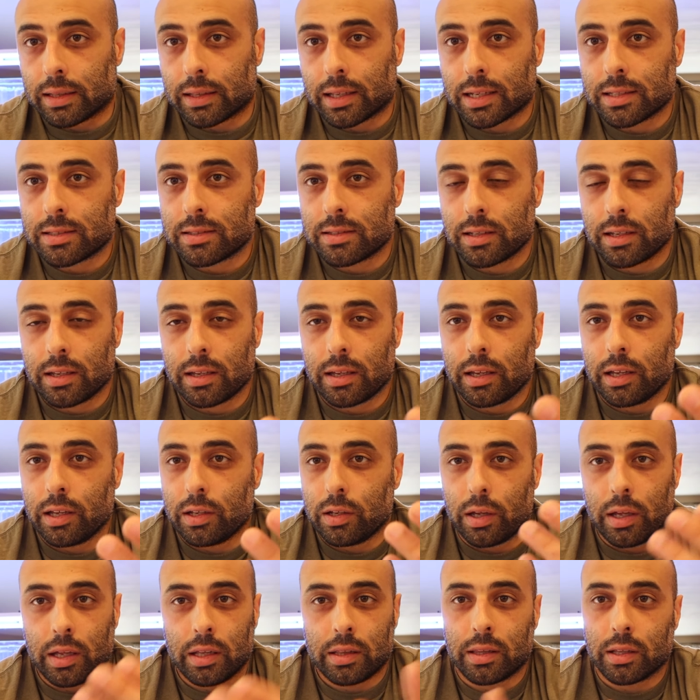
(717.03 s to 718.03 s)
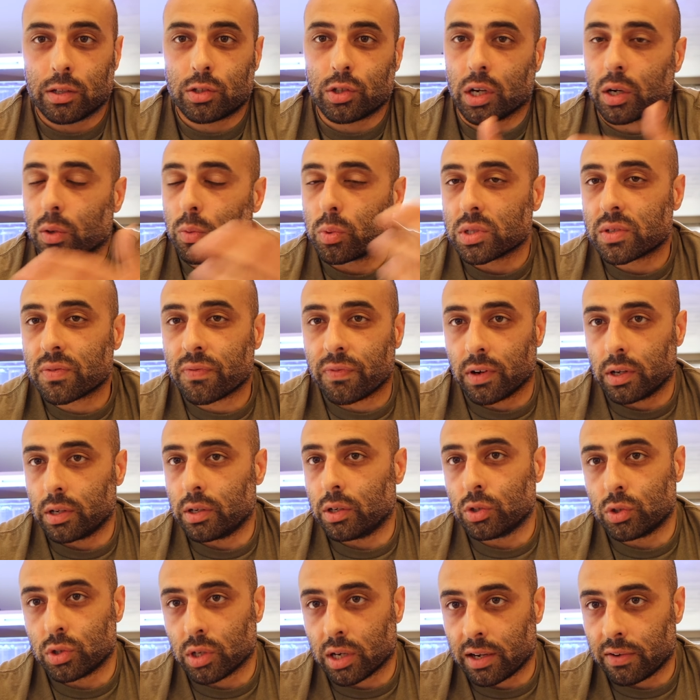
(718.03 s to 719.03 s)
The truck was fun
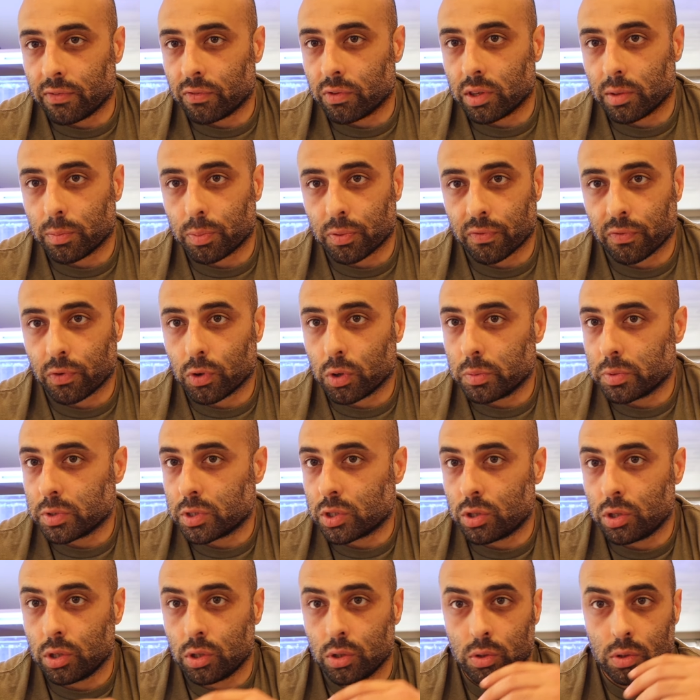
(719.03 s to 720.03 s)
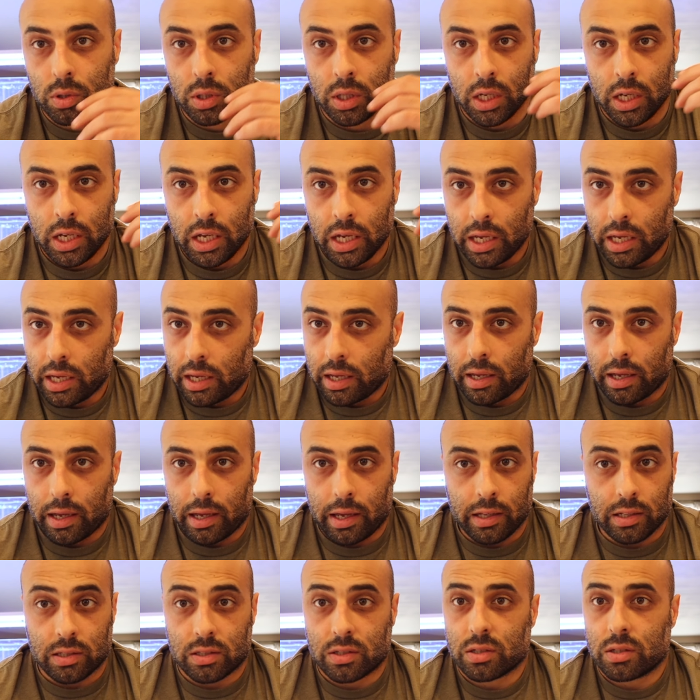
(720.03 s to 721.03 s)
to drive with the Performance Tune.
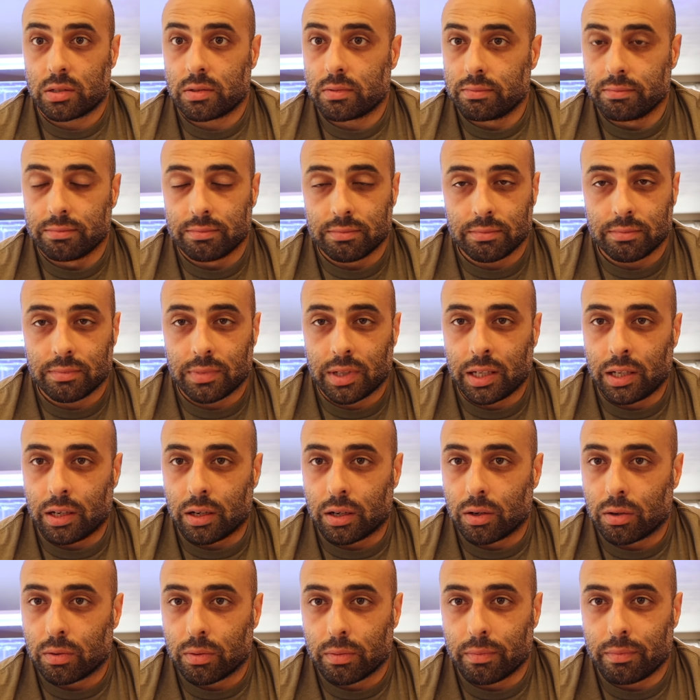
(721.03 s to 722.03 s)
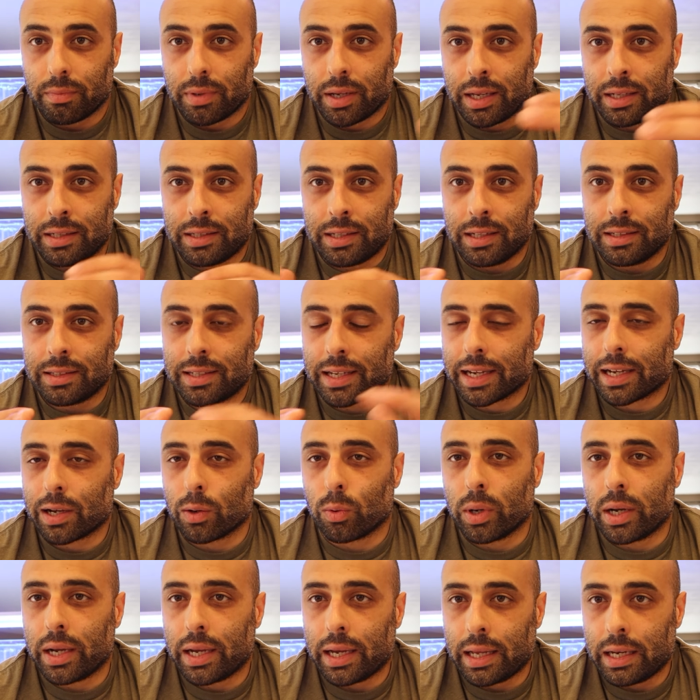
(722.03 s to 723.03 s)
It didn't take
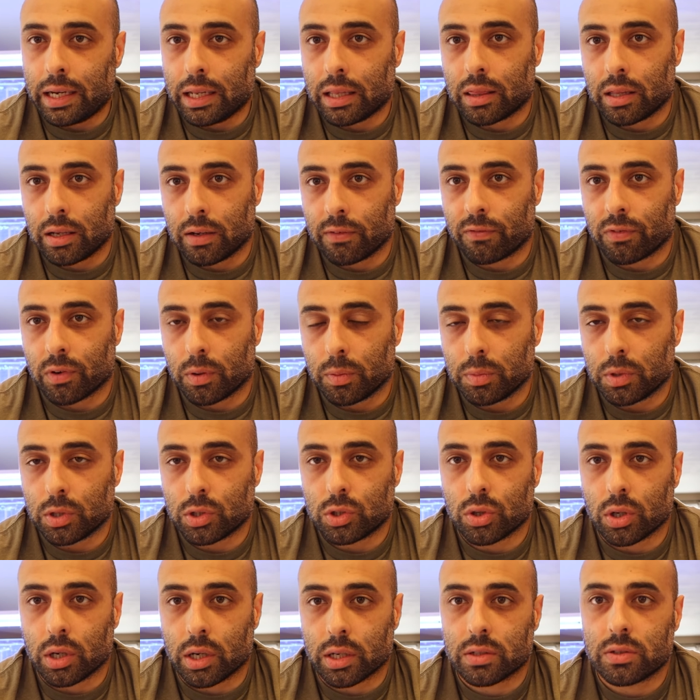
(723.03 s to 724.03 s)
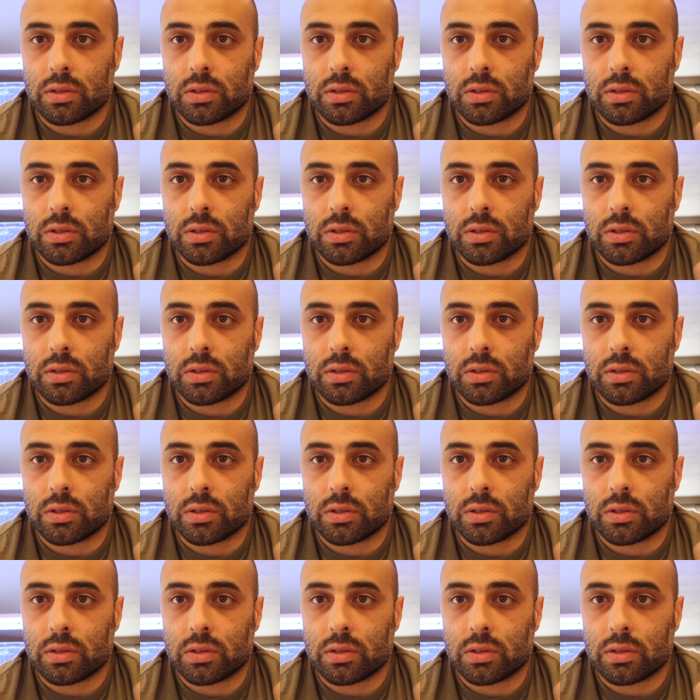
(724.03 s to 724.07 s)
away anything from the truck.